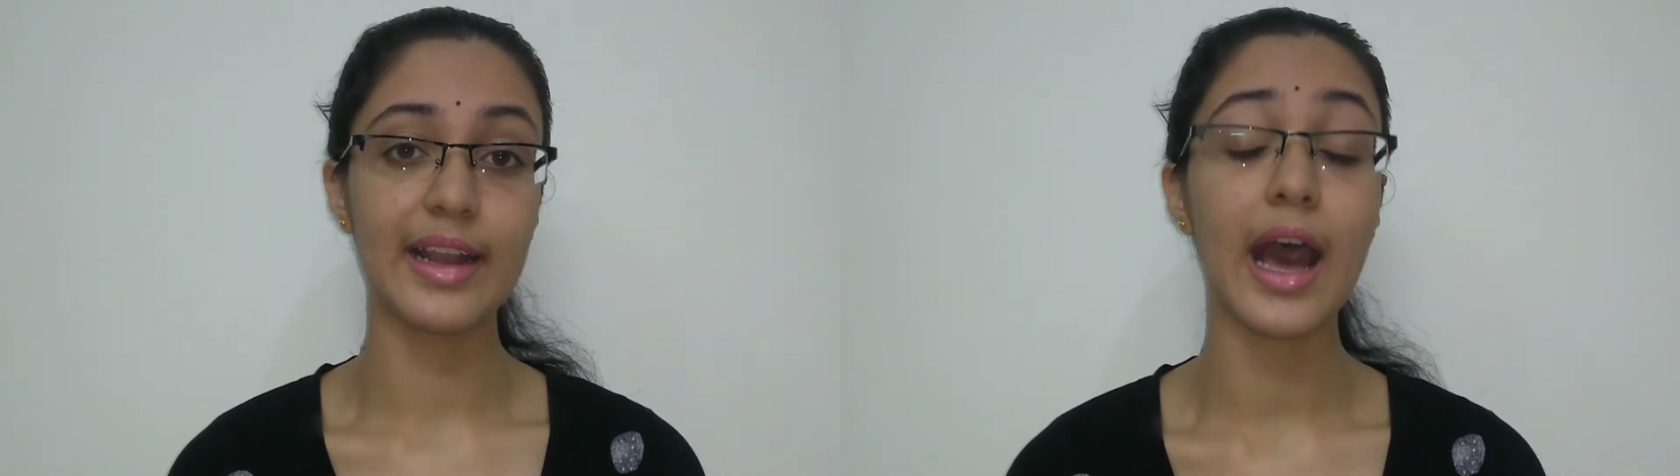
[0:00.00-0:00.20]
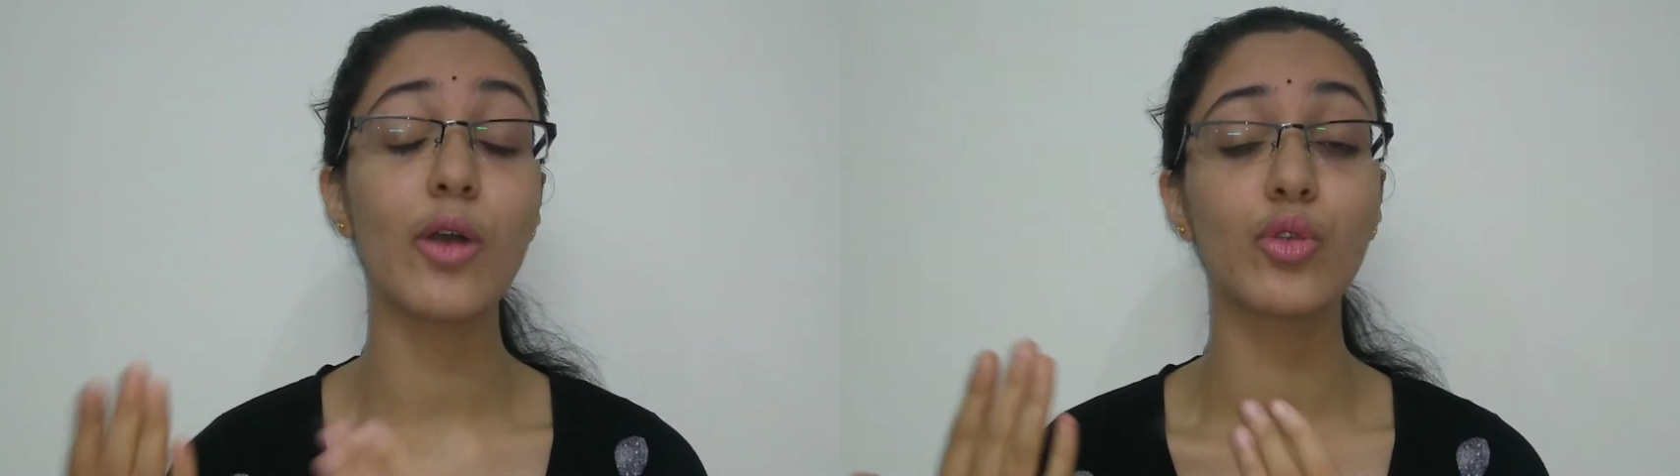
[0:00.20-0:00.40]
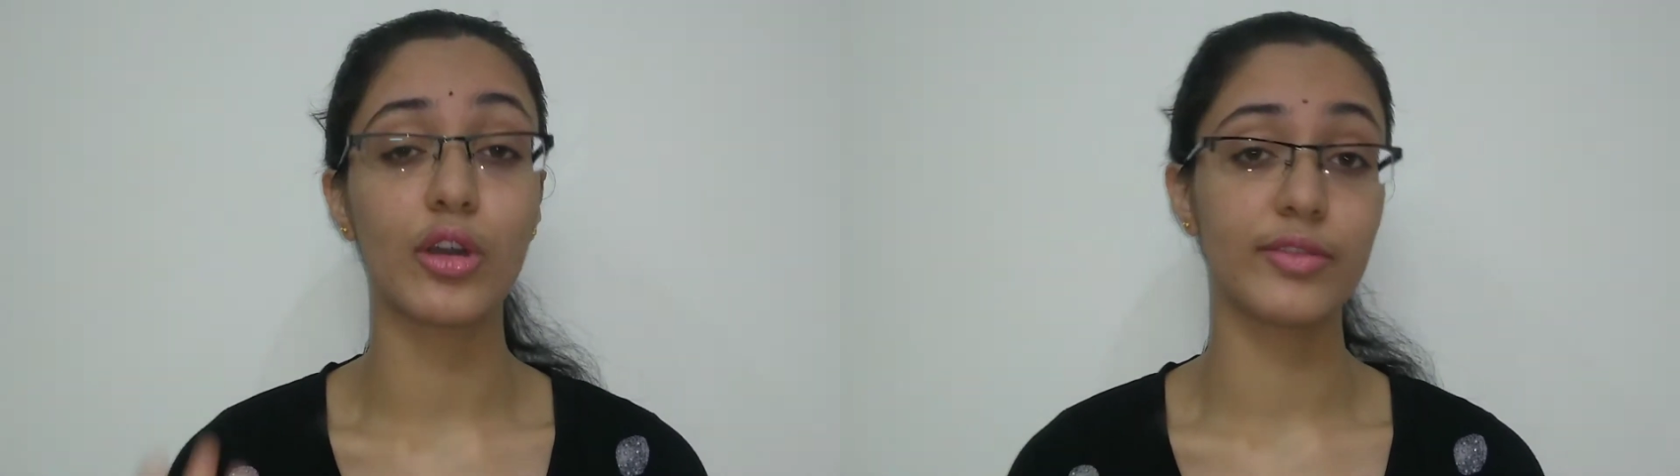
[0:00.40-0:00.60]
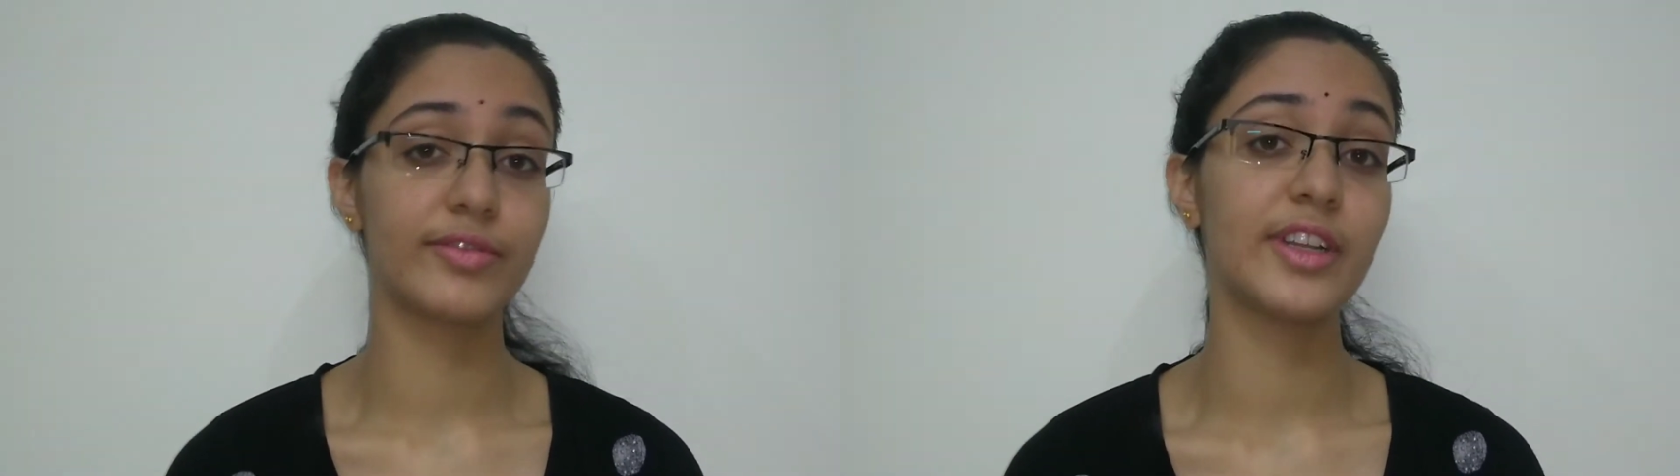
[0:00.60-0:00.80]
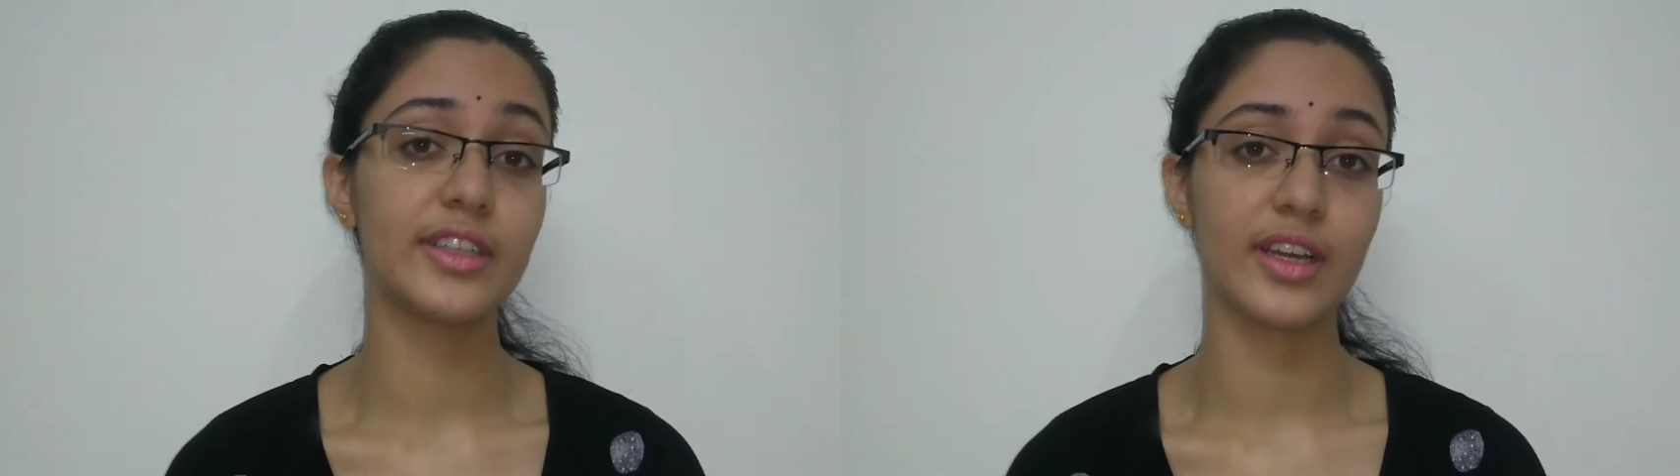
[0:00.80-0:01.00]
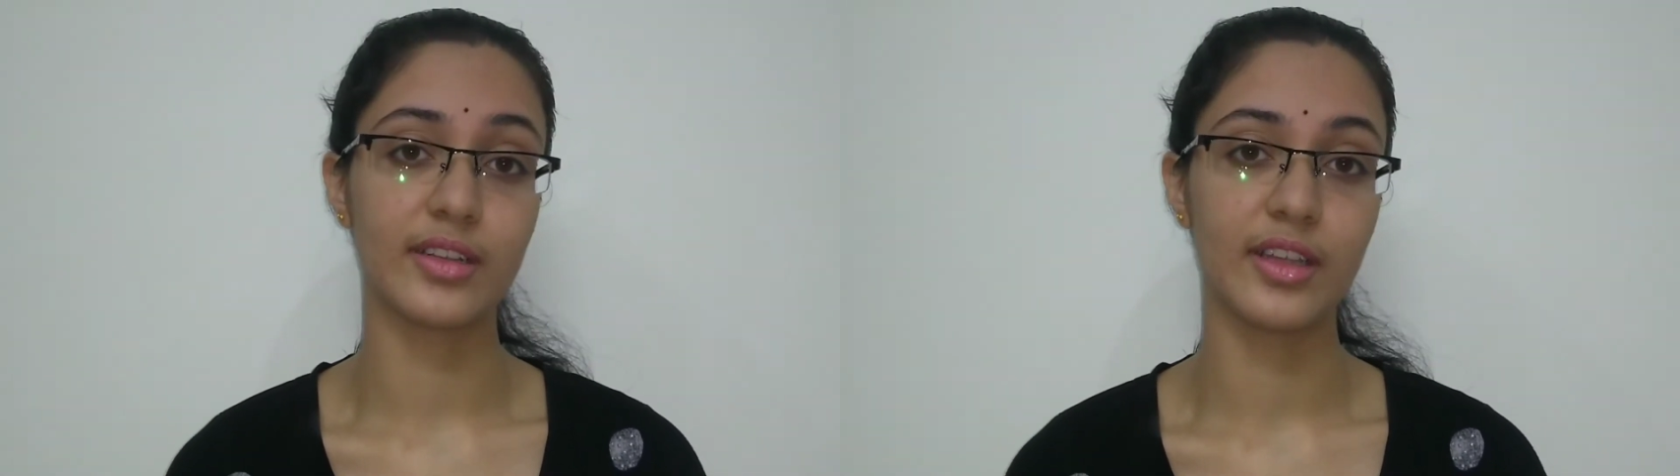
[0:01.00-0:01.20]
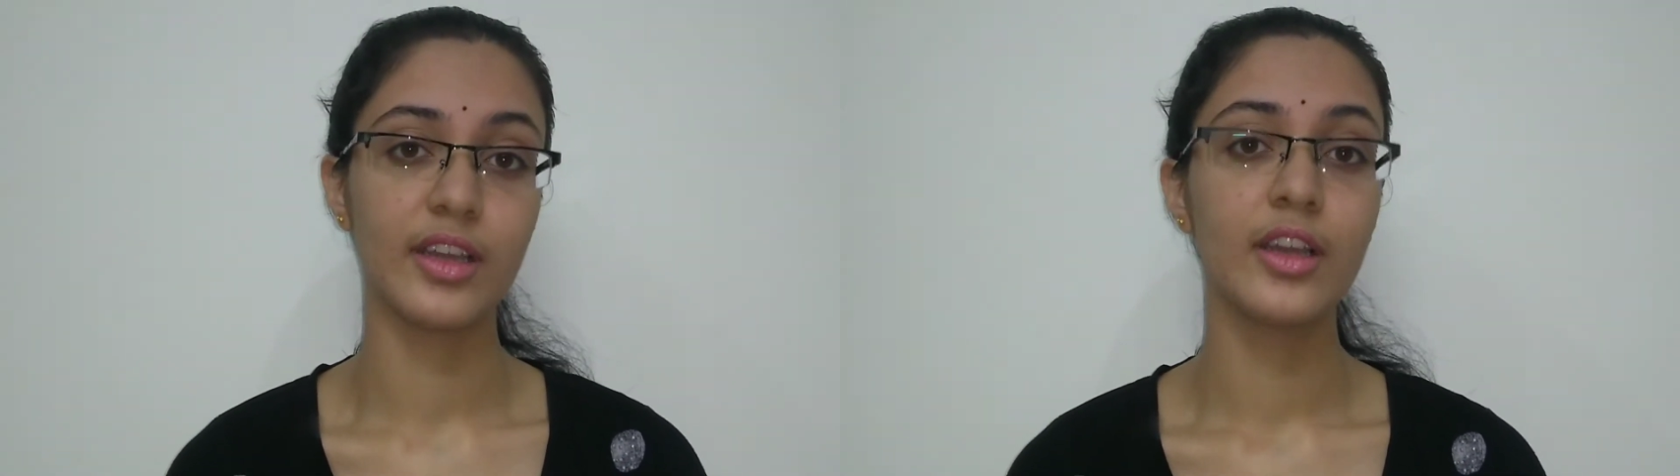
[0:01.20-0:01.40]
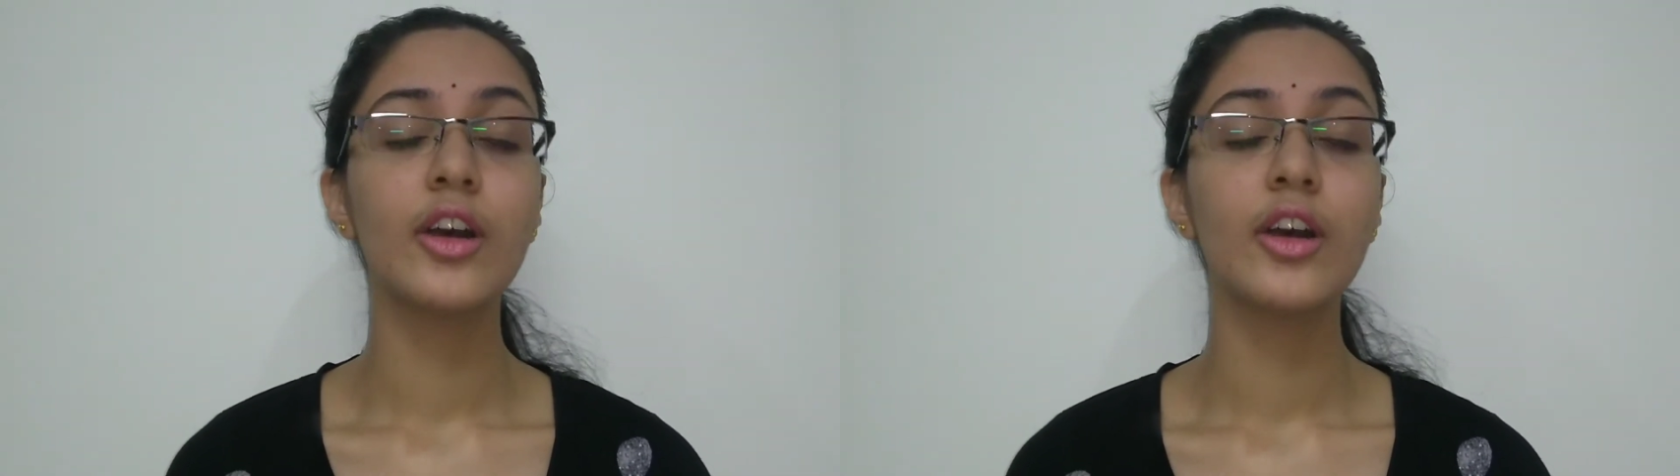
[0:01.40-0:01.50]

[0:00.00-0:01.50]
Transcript: and how confident are they.